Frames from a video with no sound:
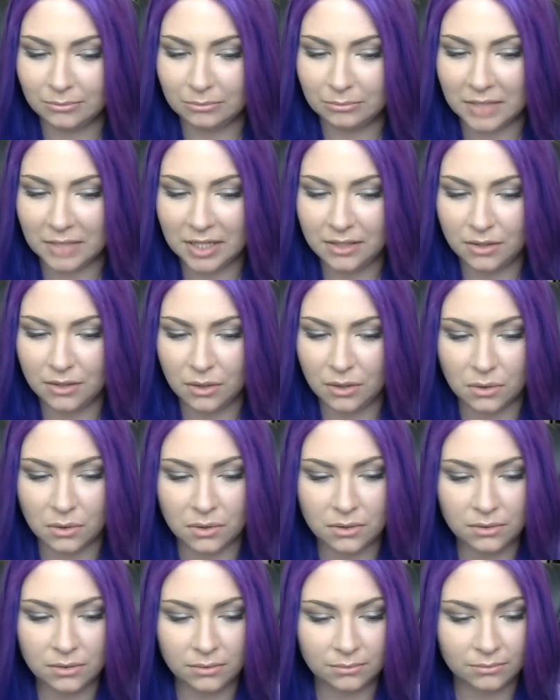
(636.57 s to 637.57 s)
That's
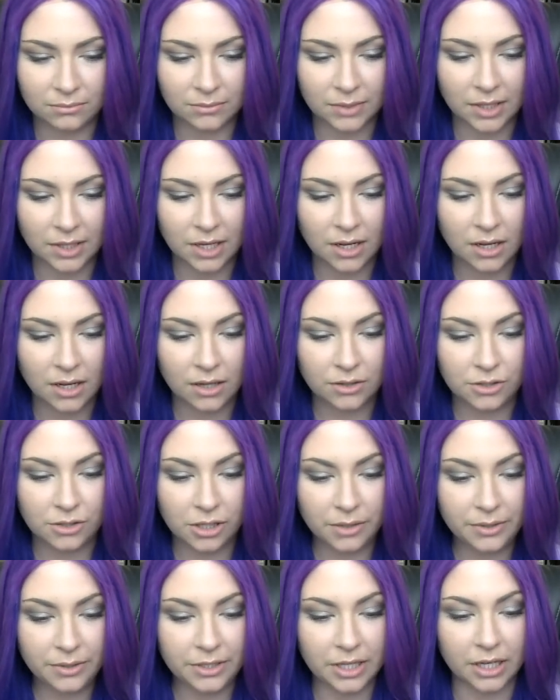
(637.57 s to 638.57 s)
cool.
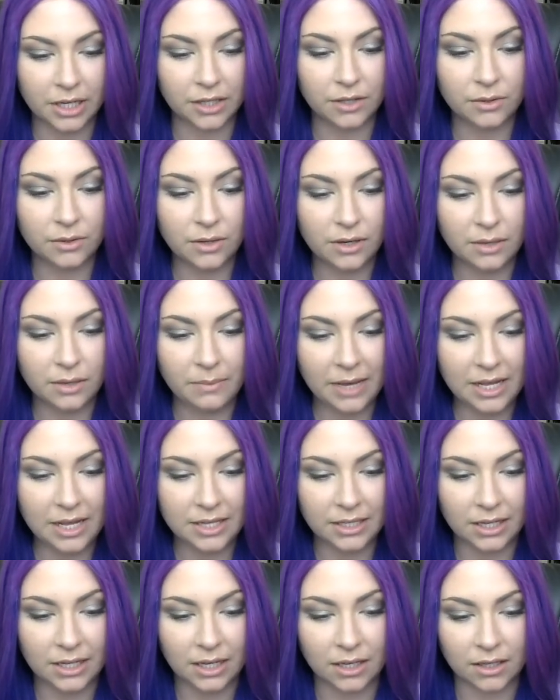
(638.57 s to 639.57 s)
Josa, you look
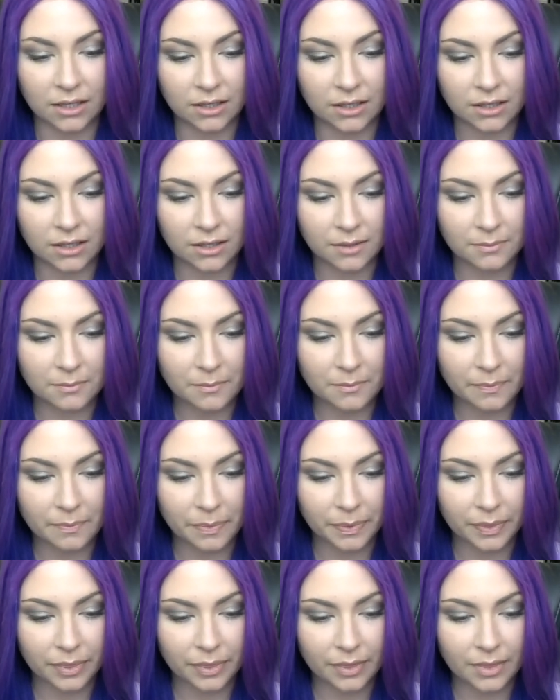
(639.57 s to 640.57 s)
amazing.
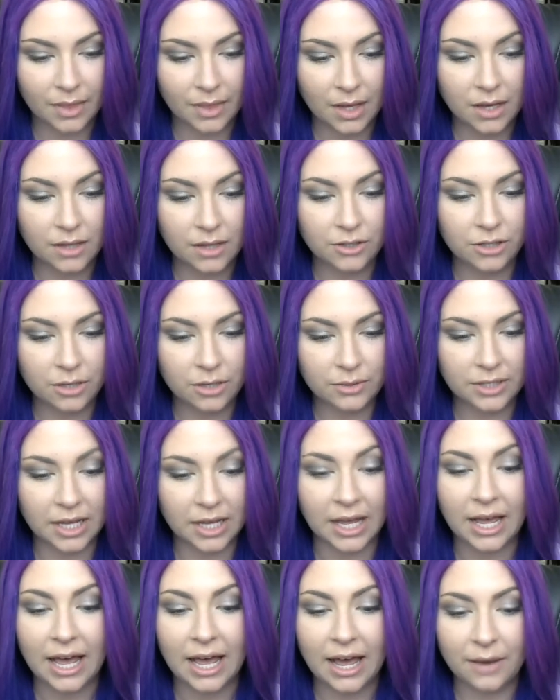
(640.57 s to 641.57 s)

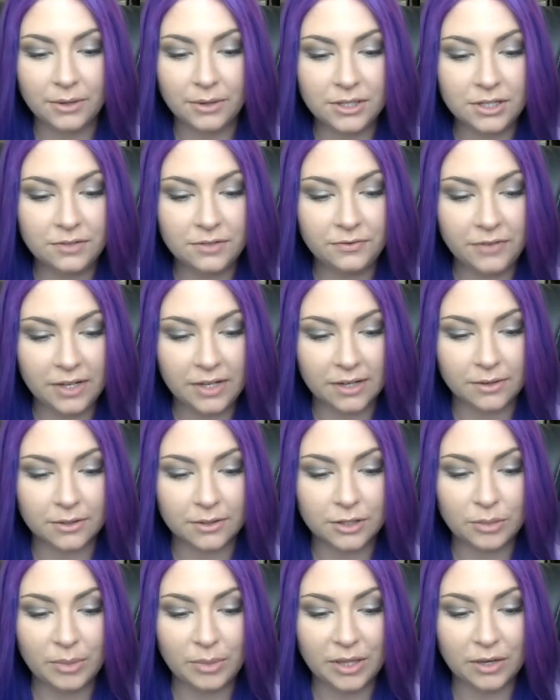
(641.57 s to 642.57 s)
Josa, how does it feel
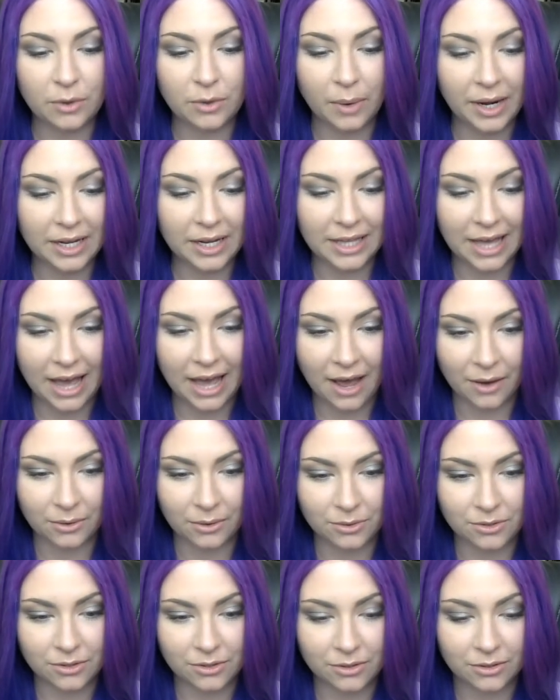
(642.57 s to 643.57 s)
to be the queen of the
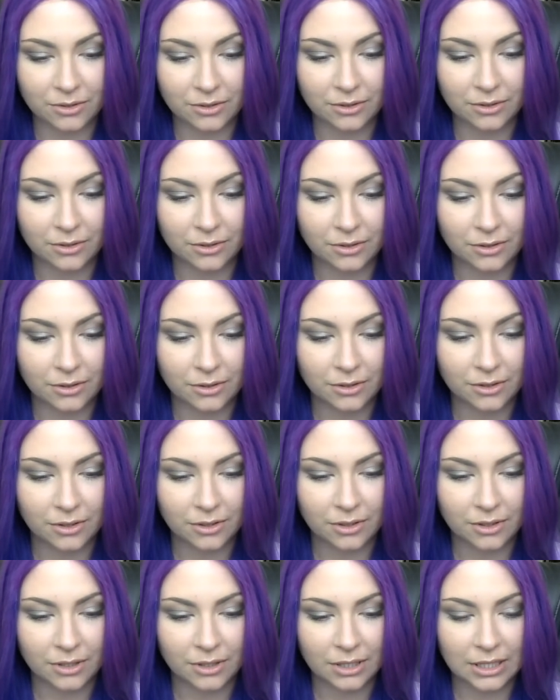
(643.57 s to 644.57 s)
house?
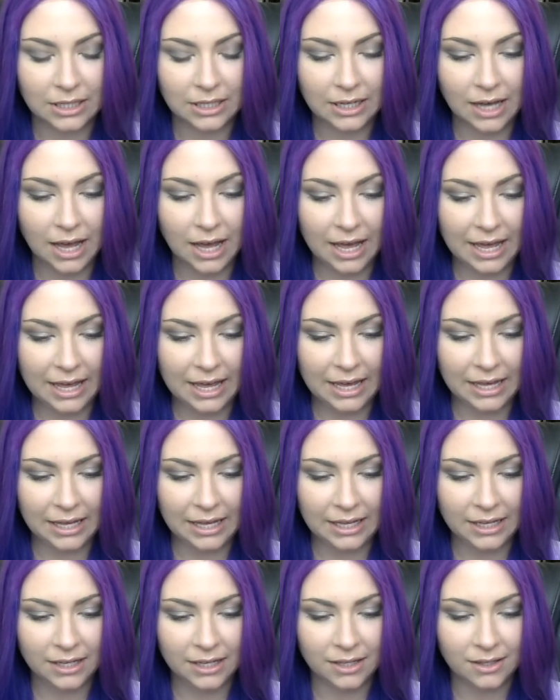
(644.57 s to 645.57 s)

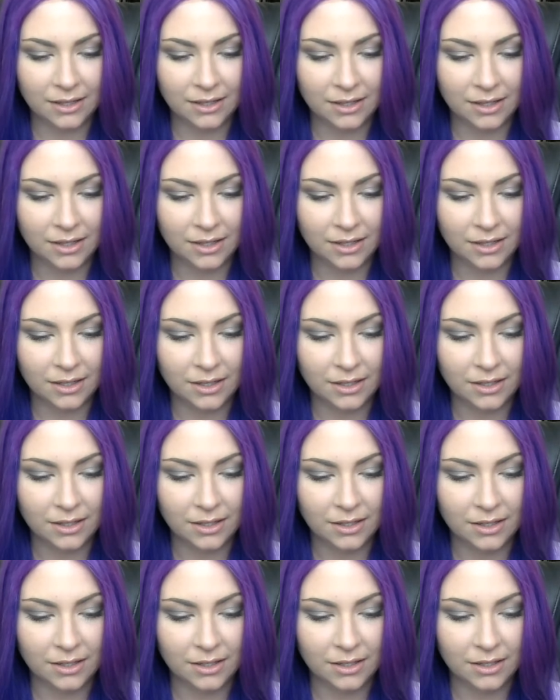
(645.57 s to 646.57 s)
I...
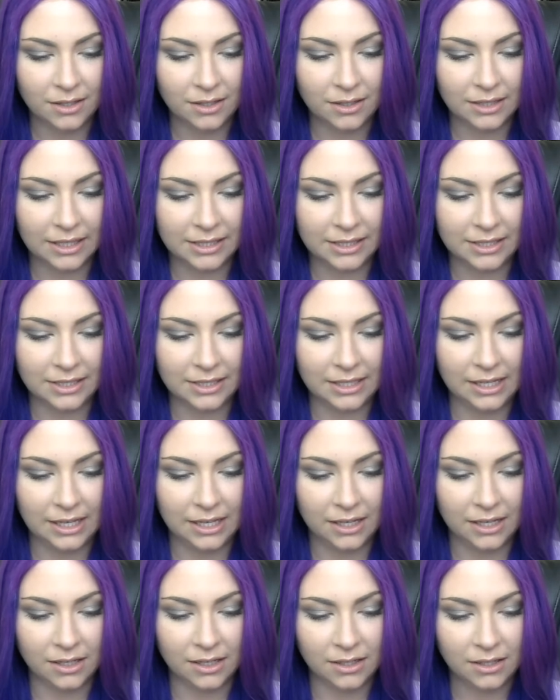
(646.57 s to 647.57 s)
Let's
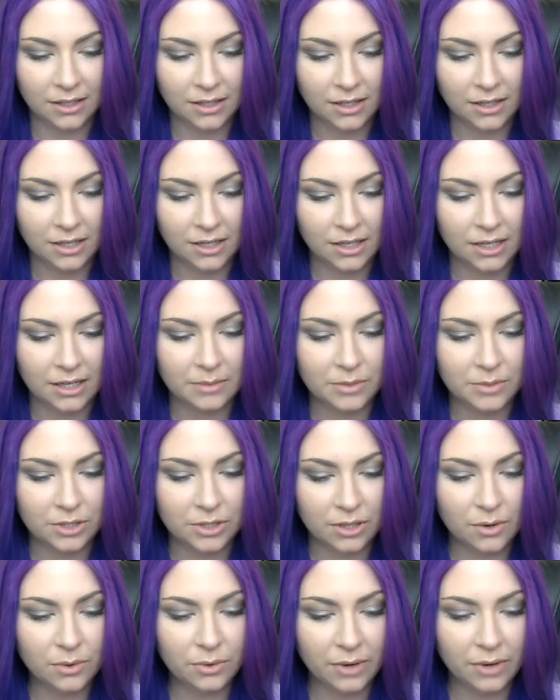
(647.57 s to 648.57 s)
see. I'm
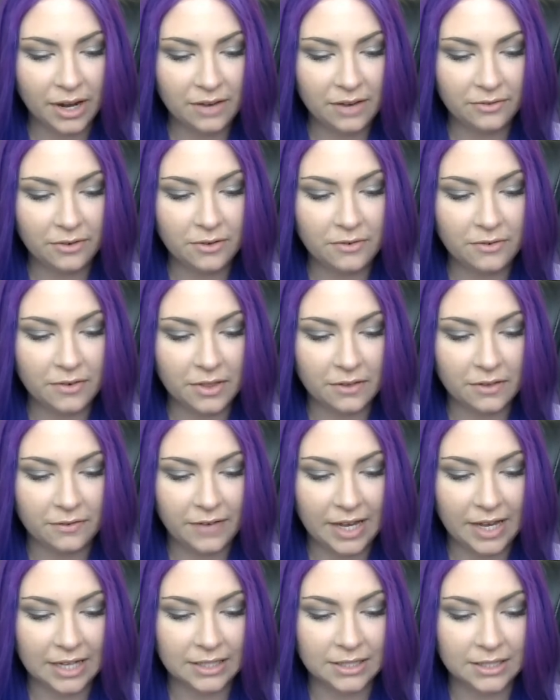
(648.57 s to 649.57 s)
so grateful for the
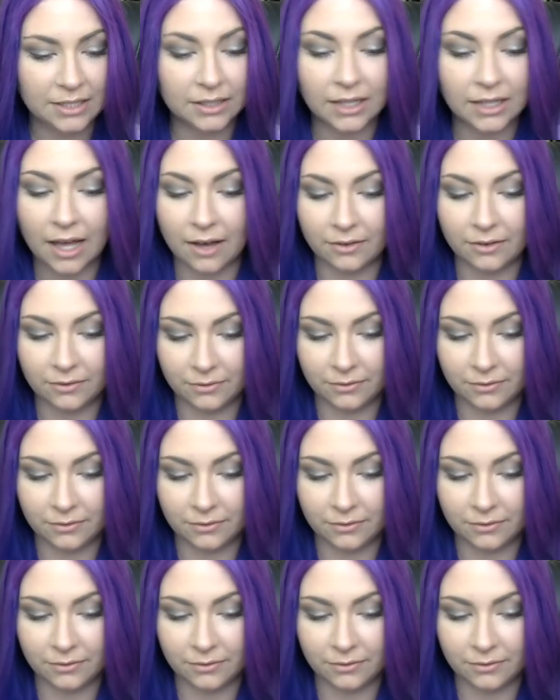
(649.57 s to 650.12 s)
fans' love.